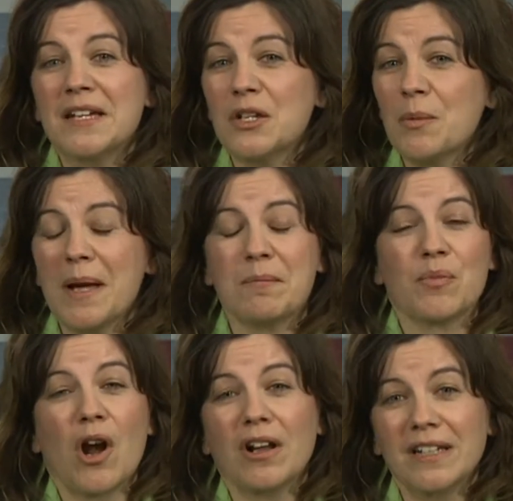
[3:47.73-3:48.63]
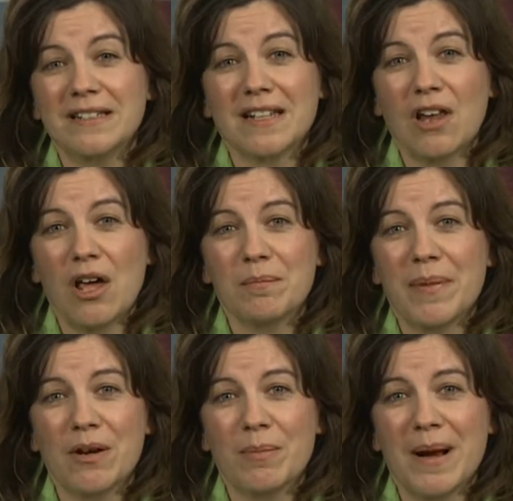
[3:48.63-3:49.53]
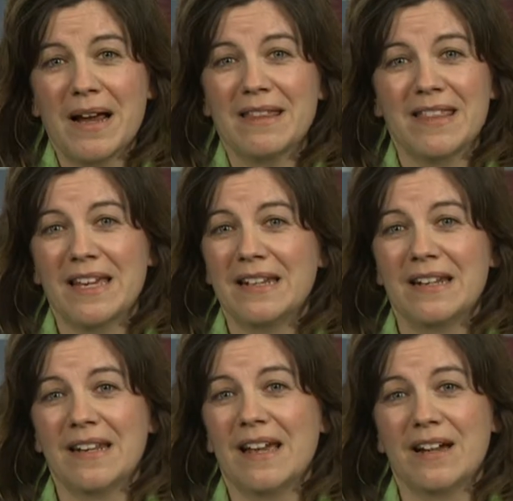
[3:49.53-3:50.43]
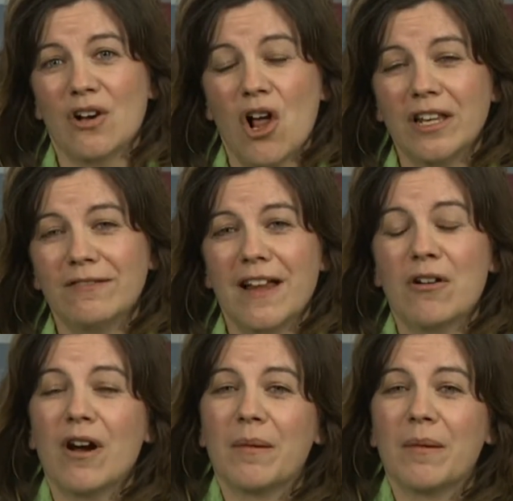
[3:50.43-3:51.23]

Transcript: you know what, broccoli is a lot better buy than cauliflower.